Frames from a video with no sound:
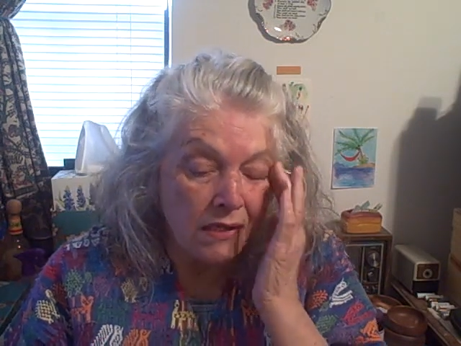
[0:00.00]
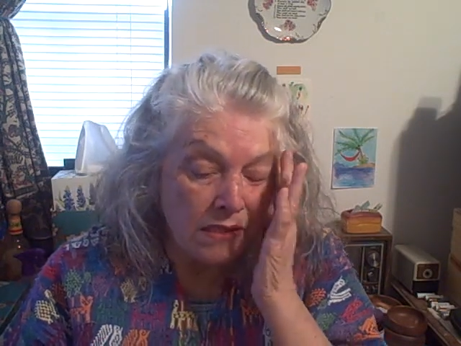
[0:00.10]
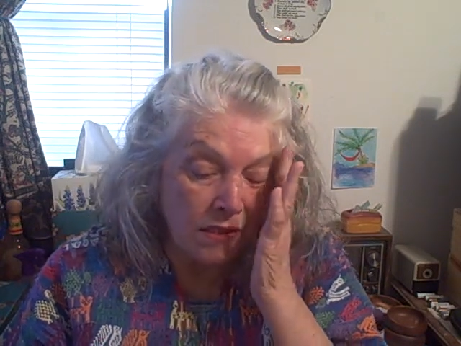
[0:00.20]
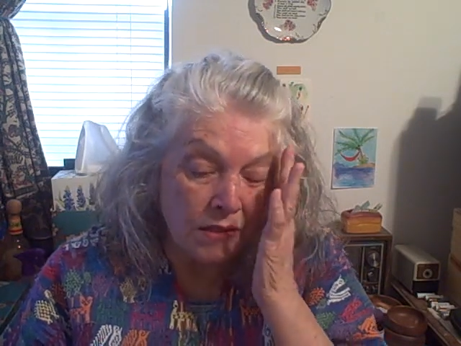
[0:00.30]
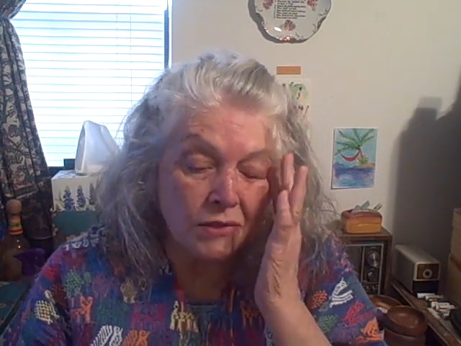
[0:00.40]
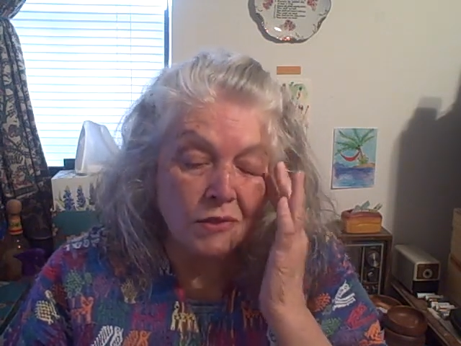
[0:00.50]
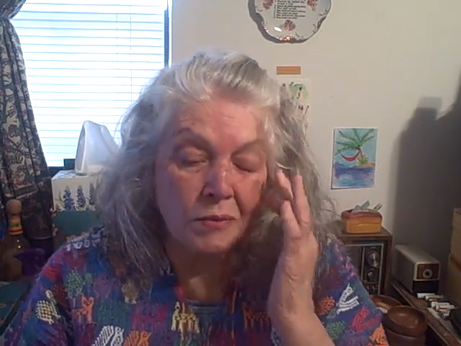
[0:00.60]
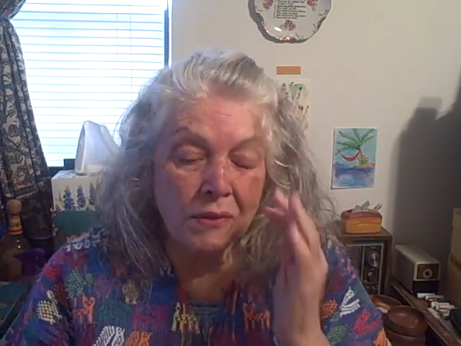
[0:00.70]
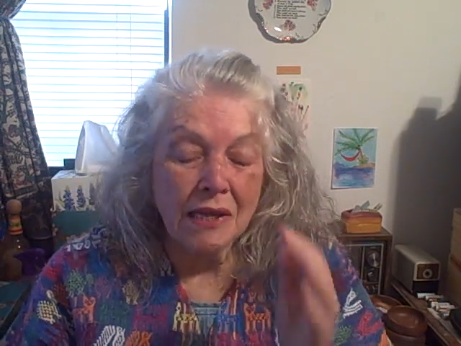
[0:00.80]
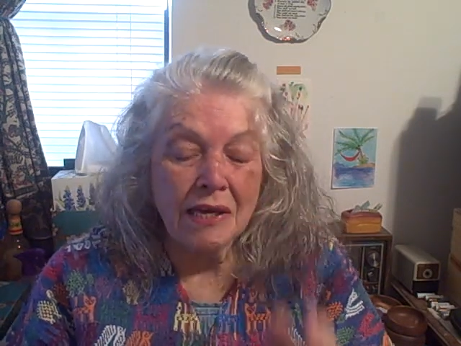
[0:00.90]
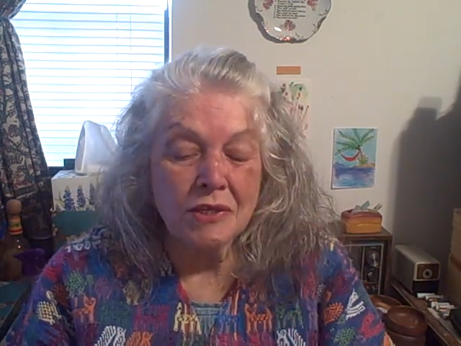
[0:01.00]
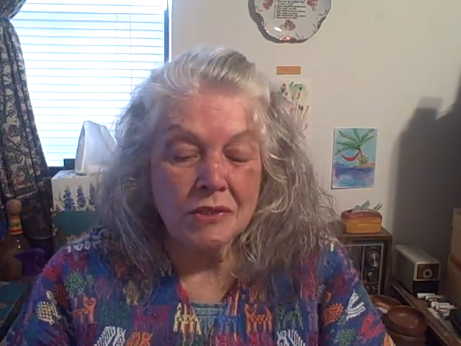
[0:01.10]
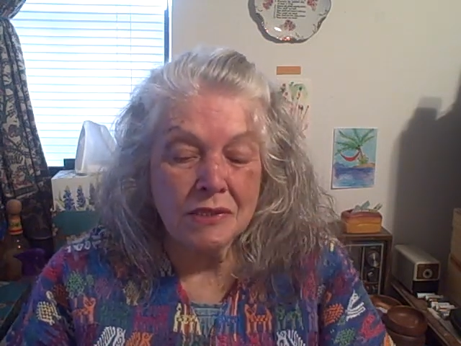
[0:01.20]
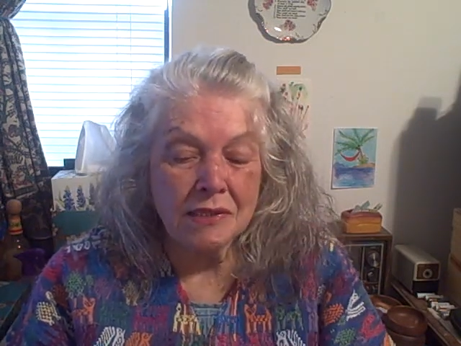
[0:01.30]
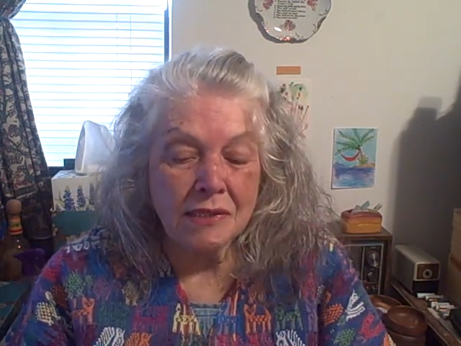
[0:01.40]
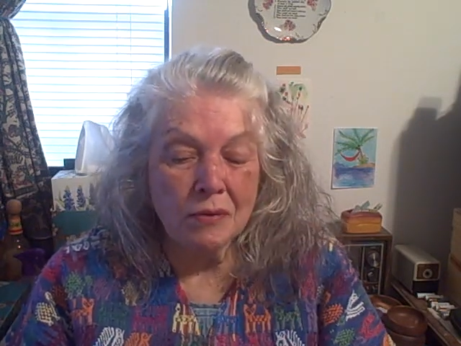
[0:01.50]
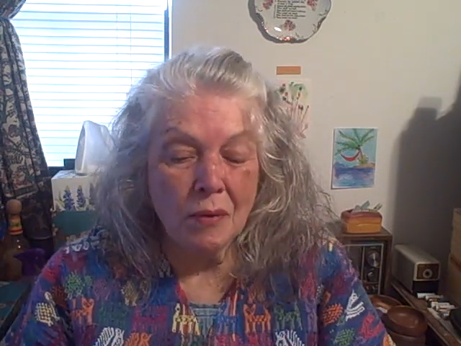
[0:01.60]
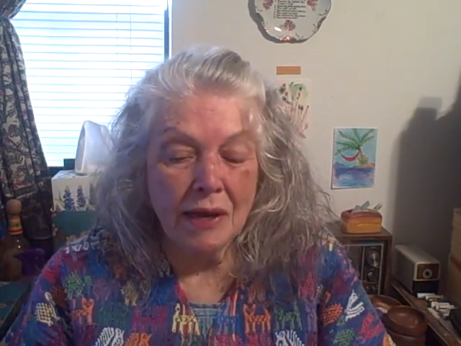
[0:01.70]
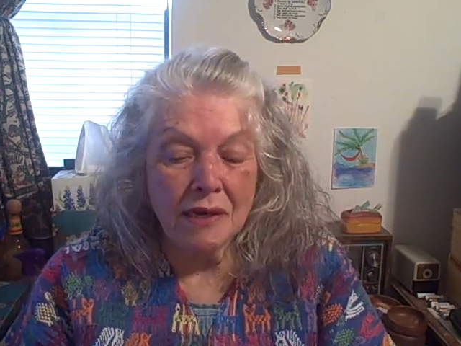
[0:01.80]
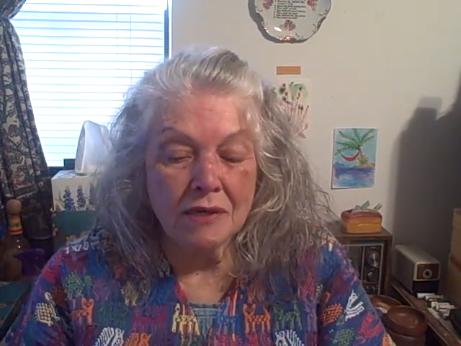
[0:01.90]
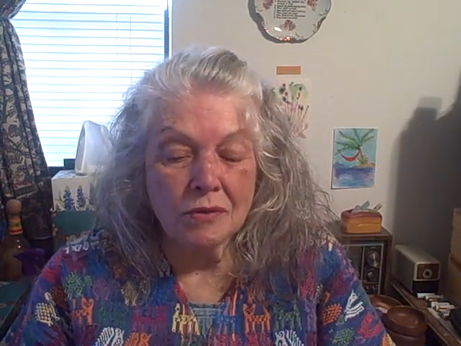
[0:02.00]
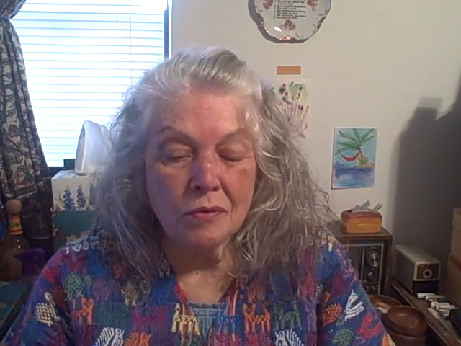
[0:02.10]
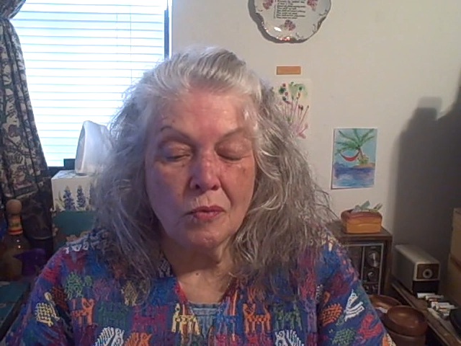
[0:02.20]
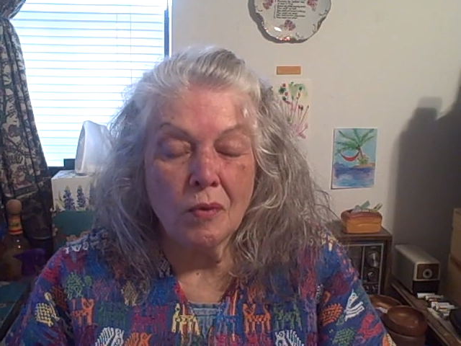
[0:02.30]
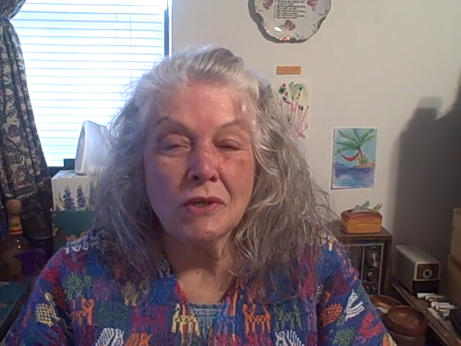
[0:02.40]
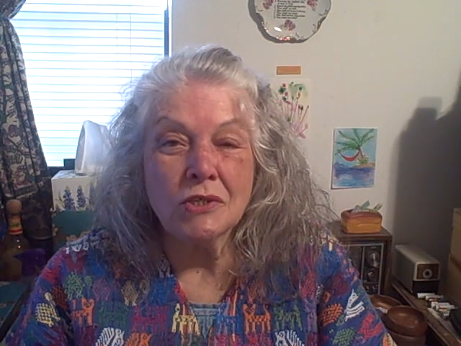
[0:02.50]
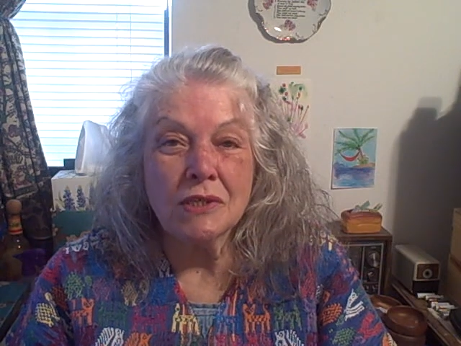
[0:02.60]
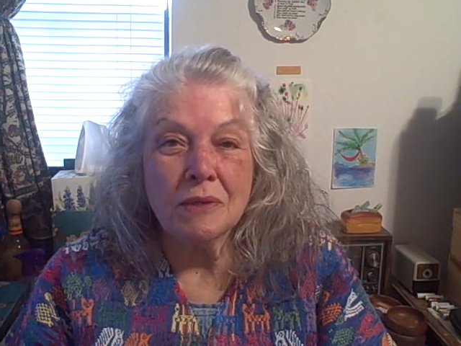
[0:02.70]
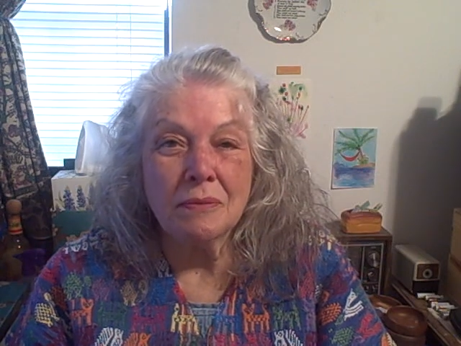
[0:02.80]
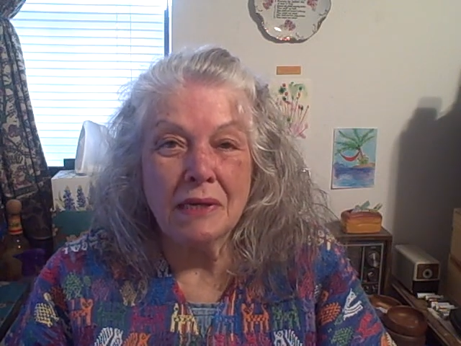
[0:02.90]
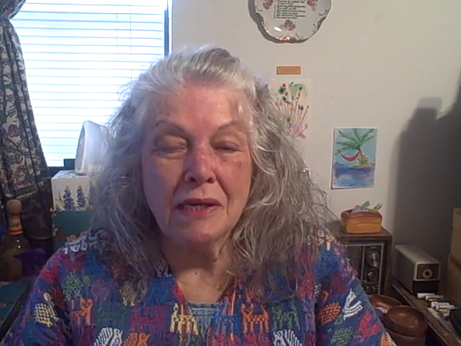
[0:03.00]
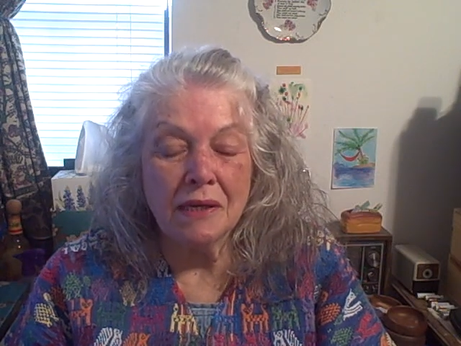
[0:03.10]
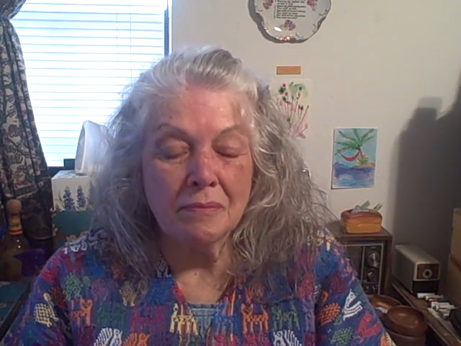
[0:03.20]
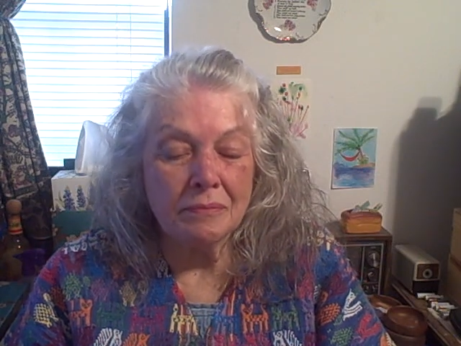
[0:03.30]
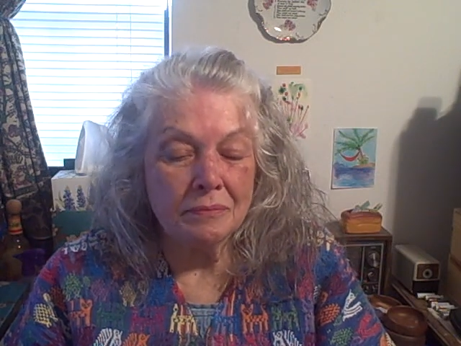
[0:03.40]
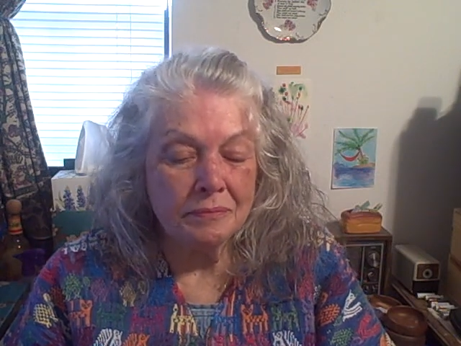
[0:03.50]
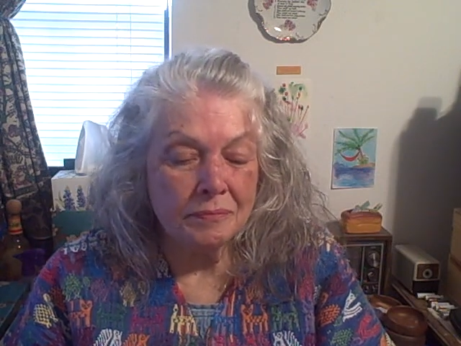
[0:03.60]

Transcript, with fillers: Sitters will anxiously wait, watching the medium,